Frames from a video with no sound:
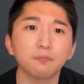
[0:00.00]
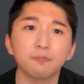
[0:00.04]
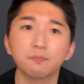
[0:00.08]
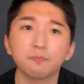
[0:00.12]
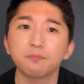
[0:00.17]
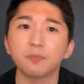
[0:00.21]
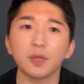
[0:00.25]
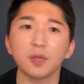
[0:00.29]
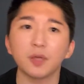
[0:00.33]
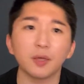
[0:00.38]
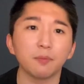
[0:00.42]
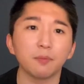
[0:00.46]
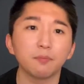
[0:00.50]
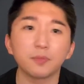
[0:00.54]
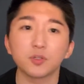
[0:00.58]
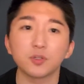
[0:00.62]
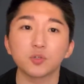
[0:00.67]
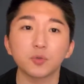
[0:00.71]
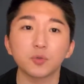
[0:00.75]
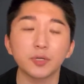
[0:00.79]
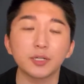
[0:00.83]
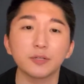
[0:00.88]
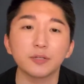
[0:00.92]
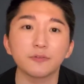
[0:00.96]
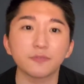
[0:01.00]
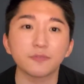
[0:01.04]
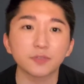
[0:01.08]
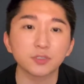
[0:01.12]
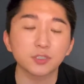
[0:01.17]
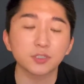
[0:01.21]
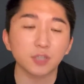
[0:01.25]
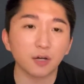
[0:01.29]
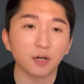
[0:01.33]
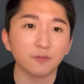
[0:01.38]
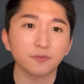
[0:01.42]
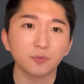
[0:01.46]
in between different
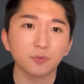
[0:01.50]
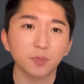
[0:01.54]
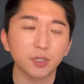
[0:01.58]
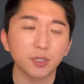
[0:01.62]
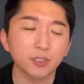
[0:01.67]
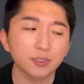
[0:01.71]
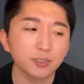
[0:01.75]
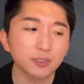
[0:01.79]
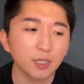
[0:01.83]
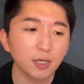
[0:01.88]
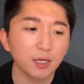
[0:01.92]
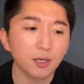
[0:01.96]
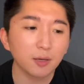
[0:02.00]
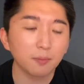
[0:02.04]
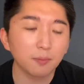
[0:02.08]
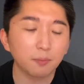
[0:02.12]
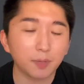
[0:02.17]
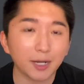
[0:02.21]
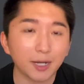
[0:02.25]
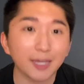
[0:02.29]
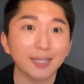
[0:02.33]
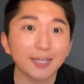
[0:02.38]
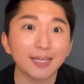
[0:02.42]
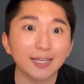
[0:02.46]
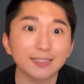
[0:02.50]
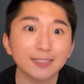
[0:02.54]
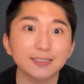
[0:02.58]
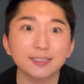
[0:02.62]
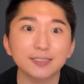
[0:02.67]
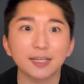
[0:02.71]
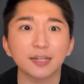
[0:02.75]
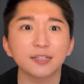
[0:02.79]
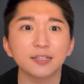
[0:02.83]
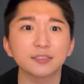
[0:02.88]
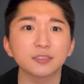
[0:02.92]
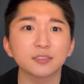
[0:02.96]
softwares, but I guess
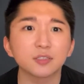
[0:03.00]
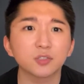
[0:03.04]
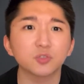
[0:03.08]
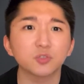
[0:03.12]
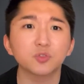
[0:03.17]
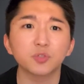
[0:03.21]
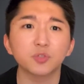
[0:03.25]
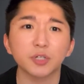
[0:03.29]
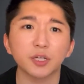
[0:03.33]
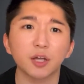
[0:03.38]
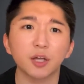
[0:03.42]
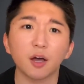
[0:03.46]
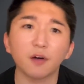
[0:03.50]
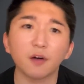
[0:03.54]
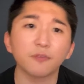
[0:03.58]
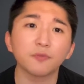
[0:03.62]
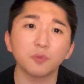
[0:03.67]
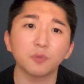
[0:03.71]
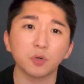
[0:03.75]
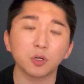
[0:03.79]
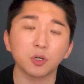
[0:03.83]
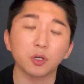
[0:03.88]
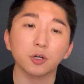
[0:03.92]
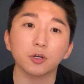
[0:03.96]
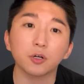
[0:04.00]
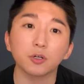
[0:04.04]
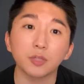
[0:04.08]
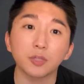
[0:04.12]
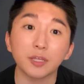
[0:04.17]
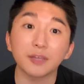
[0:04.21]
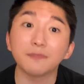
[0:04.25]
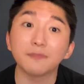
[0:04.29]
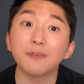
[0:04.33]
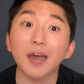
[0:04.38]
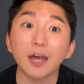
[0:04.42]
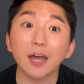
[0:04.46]
that is the trade-off we're currently
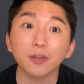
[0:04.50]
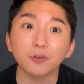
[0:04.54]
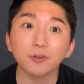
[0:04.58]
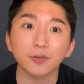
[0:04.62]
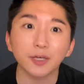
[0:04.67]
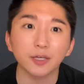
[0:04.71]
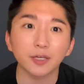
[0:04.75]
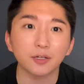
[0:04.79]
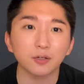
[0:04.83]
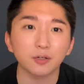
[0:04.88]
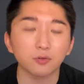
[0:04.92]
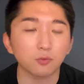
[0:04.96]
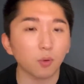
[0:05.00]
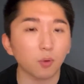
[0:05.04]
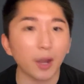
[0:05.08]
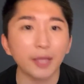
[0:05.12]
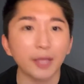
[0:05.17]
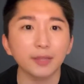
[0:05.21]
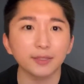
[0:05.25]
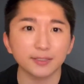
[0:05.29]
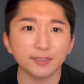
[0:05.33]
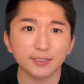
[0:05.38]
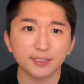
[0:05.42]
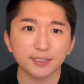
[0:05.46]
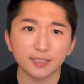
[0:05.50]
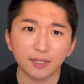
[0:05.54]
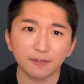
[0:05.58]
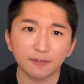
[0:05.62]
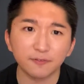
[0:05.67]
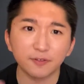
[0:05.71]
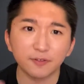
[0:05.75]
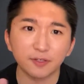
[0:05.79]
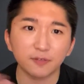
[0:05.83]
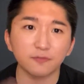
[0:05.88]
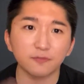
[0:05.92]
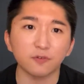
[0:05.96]
evaluating, right? The
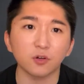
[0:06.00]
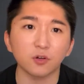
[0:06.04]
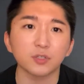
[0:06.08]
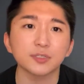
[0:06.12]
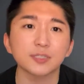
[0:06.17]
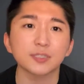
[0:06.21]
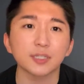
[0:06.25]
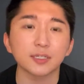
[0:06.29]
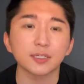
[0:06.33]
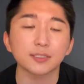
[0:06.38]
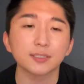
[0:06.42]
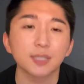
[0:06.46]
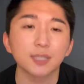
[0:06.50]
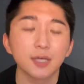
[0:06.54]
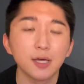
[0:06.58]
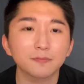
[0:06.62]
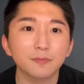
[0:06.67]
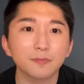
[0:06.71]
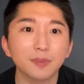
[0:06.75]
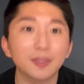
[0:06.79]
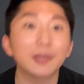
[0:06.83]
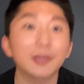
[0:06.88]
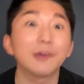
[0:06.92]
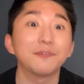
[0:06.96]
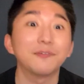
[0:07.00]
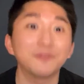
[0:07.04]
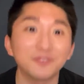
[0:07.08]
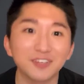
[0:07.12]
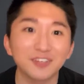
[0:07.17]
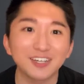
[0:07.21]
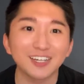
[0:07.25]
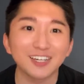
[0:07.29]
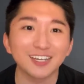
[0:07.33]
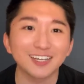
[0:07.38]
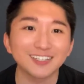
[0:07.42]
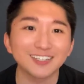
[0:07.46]
safety versus
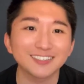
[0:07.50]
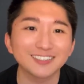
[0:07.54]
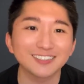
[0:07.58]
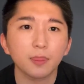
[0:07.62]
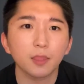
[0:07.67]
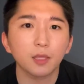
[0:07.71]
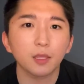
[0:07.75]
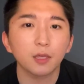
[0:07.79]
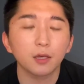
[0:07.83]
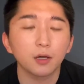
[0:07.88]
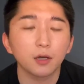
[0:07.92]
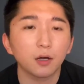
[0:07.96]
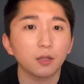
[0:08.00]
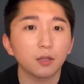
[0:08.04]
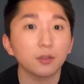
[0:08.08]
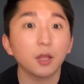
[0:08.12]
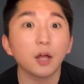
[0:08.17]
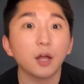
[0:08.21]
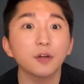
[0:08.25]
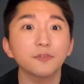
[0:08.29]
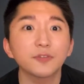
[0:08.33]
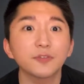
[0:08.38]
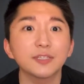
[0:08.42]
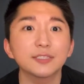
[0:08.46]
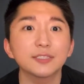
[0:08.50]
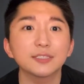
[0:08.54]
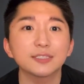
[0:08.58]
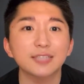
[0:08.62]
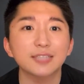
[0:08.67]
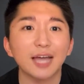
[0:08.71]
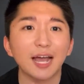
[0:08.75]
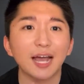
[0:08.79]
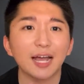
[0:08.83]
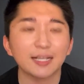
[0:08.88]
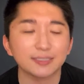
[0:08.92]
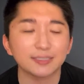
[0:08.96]
convenience. A lot of these
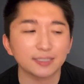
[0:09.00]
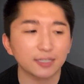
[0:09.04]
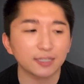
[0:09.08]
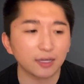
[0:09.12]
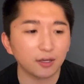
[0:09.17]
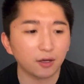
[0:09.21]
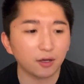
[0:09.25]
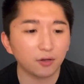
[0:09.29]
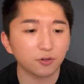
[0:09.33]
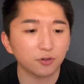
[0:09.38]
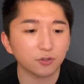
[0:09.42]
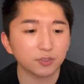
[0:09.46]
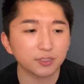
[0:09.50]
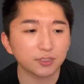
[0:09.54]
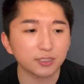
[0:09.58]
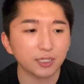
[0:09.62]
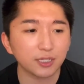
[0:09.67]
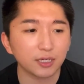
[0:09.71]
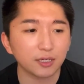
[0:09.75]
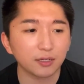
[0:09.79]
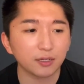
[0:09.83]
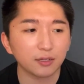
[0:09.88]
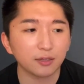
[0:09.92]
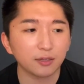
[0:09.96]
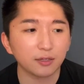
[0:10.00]
tasks, I understand,